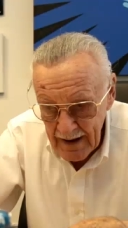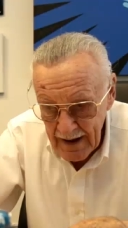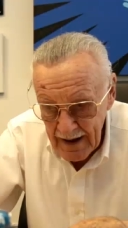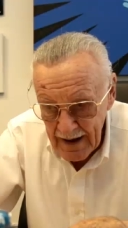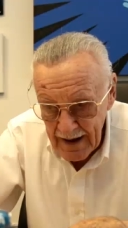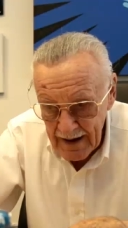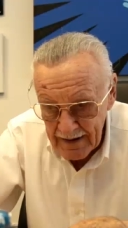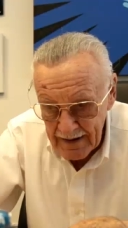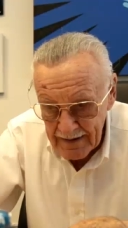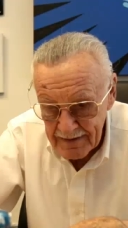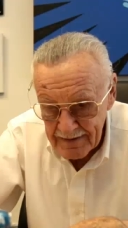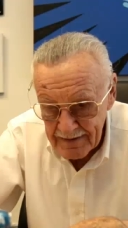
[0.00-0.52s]

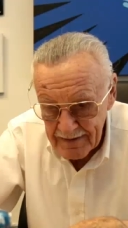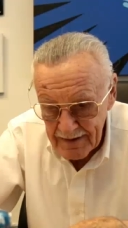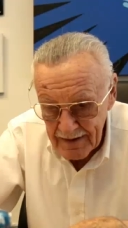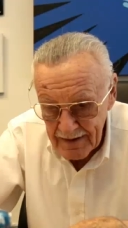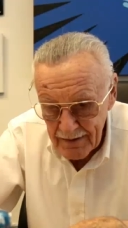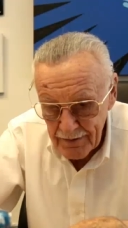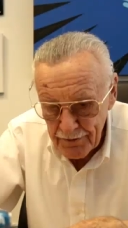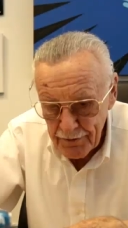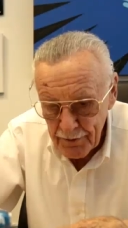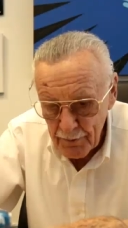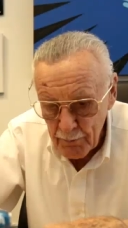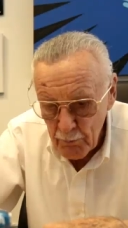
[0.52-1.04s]
And
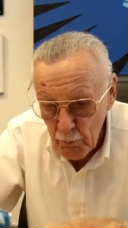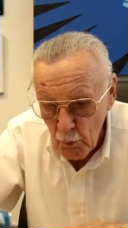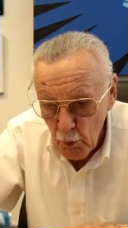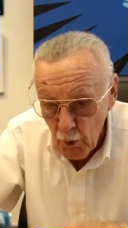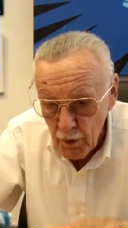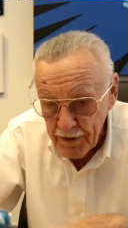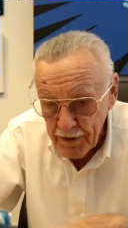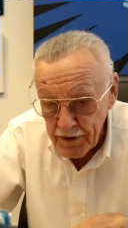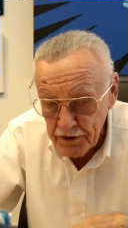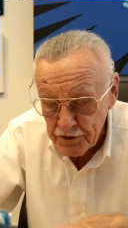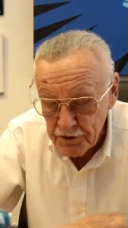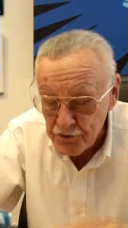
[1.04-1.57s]
the more
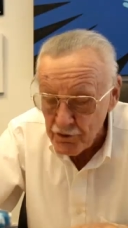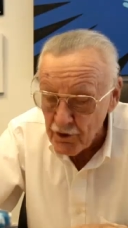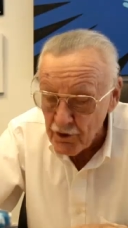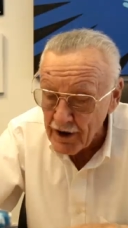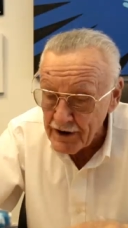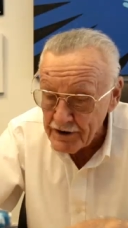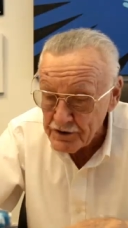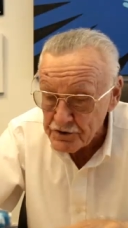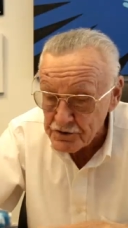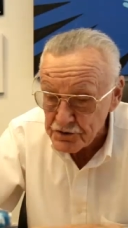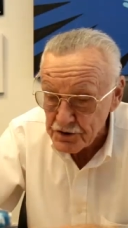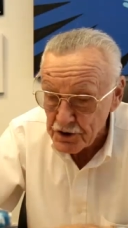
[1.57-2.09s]
he
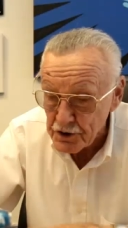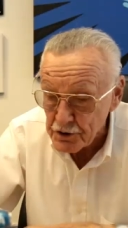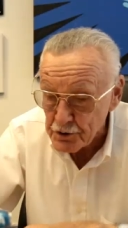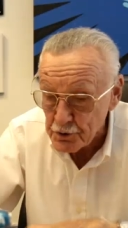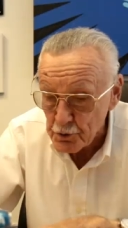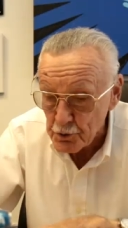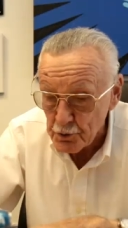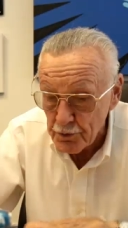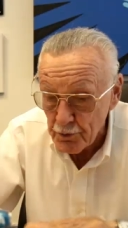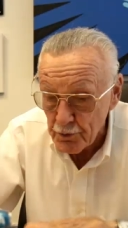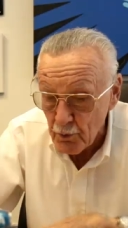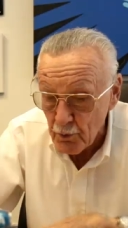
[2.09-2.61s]
tries to do the